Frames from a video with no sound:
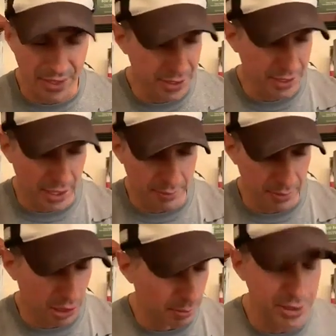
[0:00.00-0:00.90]
she's like,
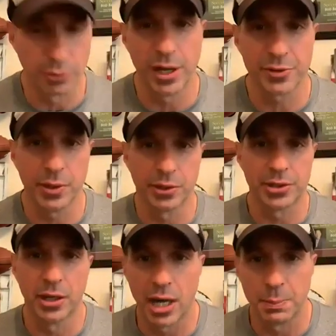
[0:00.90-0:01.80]
you know, Mister West, we don't
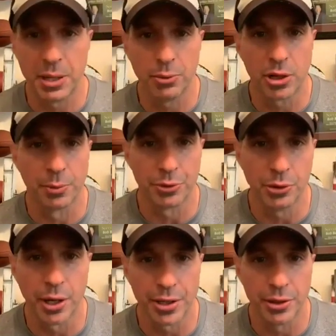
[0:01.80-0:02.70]
see a lot of people come
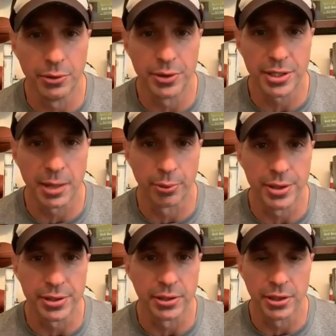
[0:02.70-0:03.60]
through like you in state
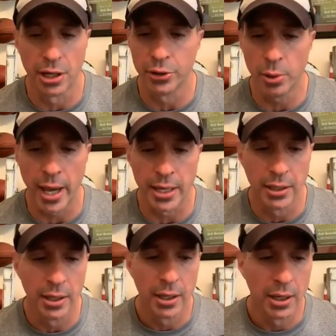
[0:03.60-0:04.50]
prison. You know, you
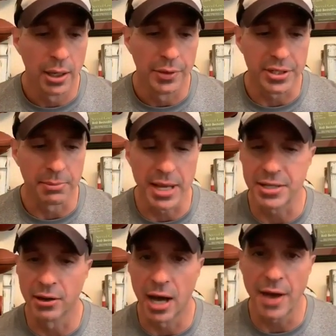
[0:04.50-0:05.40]
had this
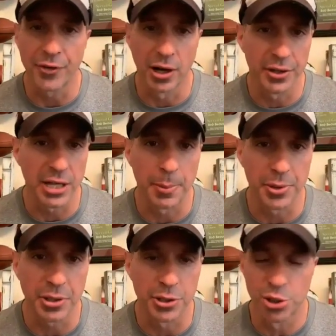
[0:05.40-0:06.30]
amazing life and all these
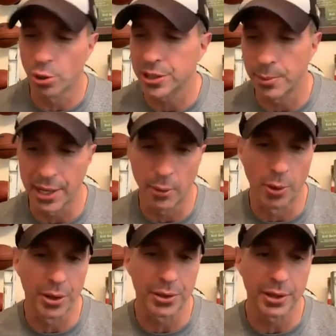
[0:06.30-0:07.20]
opportunities. George, I mean, I
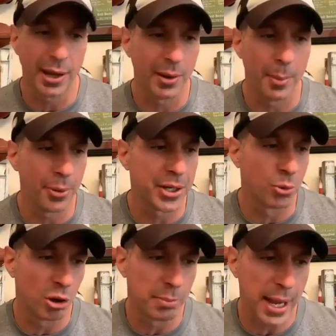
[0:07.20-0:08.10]
worked, I played
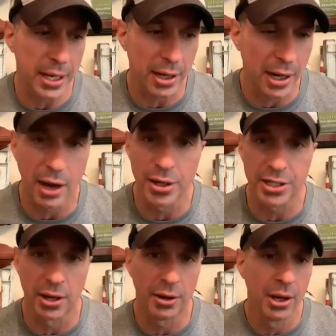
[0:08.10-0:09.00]
quarterback in
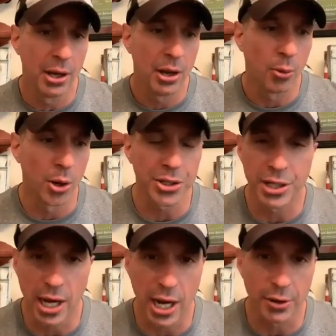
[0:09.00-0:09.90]
college. I worked
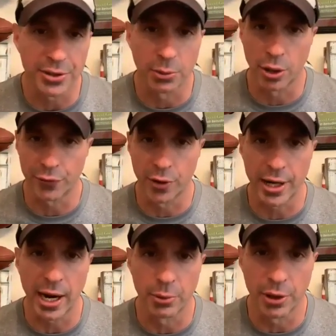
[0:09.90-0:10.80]
in Congress. I worked for
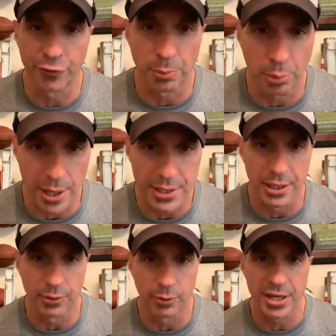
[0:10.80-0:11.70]
a guy running for
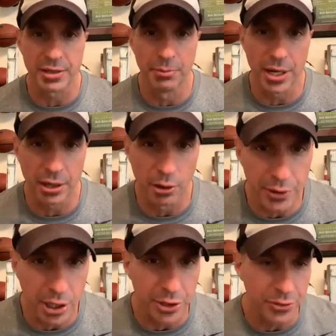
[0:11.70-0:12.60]
president, raising money all
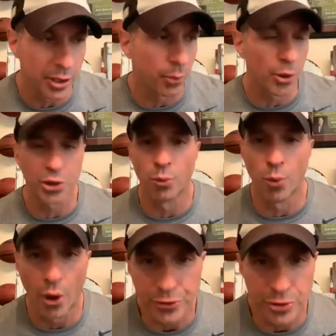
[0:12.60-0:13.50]
over the country. I worked on
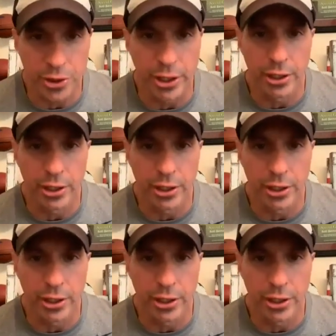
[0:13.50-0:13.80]
Wall Street.